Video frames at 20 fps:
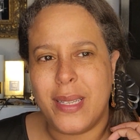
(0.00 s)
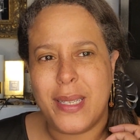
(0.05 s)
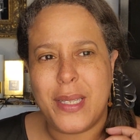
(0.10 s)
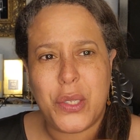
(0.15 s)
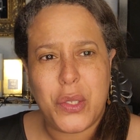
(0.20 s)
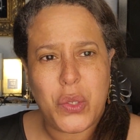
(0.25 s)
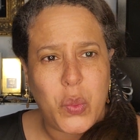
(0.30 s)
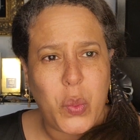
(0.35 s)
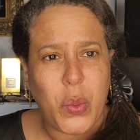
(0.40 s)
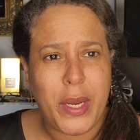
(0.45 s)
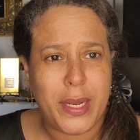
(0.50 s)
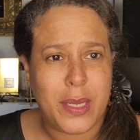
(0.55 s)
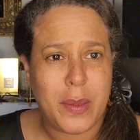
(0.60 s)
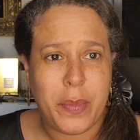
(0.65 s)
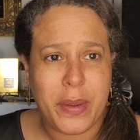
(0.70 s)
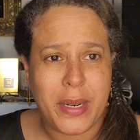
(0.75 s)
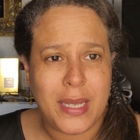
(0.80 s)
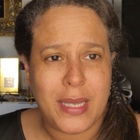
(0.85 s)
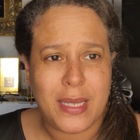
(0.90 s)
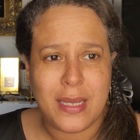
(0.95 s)
It's sweet,
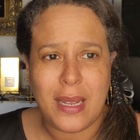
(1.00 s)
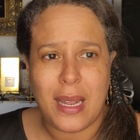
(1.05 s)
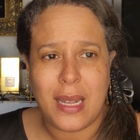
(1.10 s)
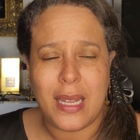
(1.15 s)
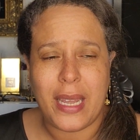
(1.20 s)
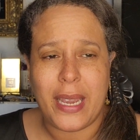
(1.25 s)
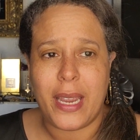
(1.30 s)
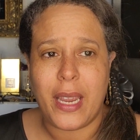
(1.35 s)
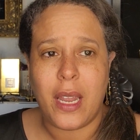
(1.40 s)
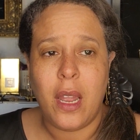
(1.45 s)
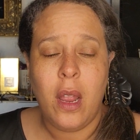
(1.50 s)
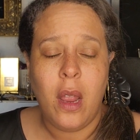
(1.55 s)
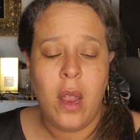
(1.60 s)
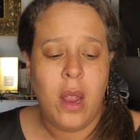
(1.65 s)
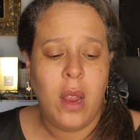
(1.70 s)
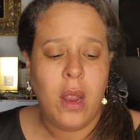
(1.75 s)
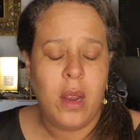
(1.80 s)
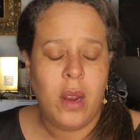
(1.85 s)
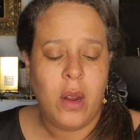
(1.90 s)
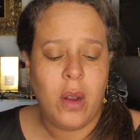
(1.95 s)
but it's not like
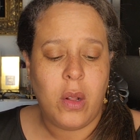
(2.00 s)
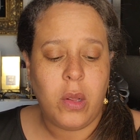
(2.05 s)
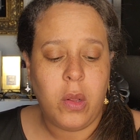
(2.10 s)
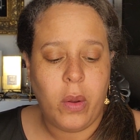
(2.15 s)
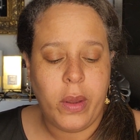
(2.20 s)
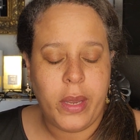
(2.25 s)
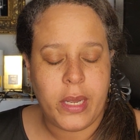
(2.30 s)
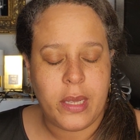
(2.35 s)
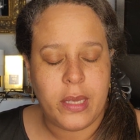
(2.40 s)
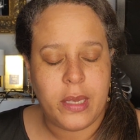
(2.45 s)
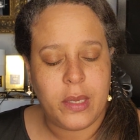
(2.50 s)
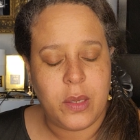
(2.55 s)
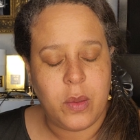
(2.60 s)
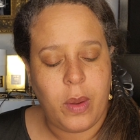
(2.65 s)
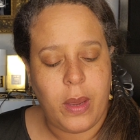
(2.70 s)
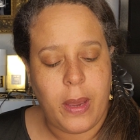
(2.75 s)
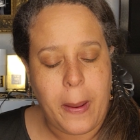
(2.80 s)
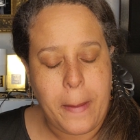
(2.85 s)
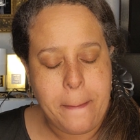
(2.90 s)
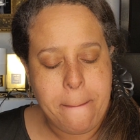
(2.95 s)
cloyingly
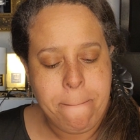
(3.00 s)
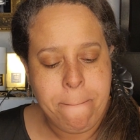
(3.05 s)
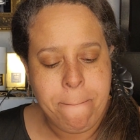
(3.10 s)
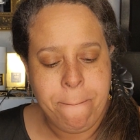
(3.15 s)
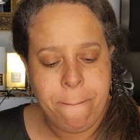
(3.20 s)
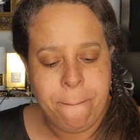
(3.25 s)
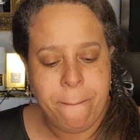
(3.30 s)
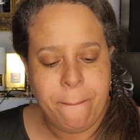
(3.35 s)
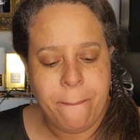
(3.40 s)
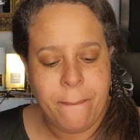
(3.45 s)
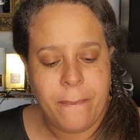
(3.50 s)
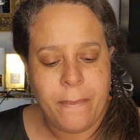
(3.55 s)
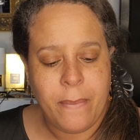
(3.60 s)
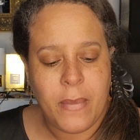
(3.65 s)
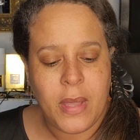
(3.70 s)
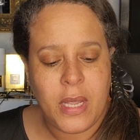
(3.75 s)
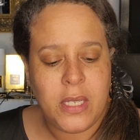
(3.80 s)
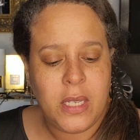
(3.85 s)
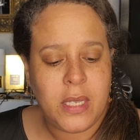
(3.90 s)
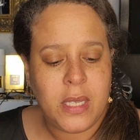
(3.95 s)
sweet.
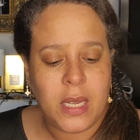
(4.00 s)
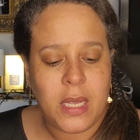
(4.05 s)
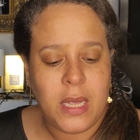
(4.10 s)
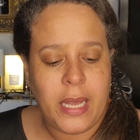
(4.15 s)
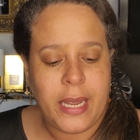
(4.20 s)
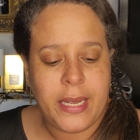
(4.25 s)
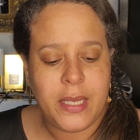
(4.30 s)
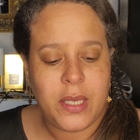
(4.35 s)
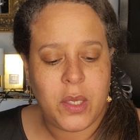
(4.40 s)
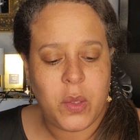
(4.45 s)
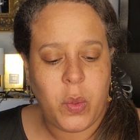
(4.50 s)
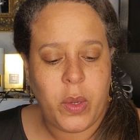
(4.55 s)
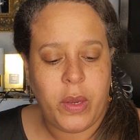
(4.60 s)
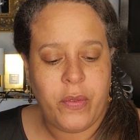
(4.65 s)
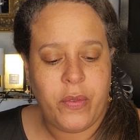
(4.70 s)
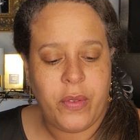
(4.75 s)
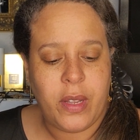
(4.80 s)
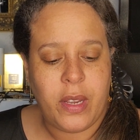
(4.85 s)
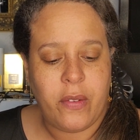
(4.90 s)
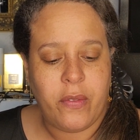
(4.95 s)
It's just a light
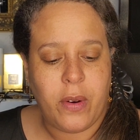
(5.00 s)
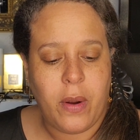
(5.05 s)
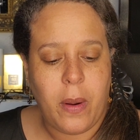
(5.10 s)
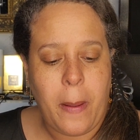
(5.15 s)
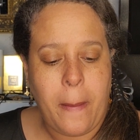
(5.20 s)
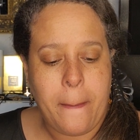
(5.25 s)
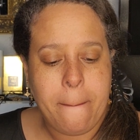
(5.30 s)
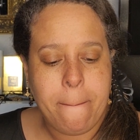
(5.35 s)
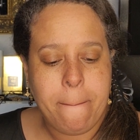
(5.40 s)
sweet flavor.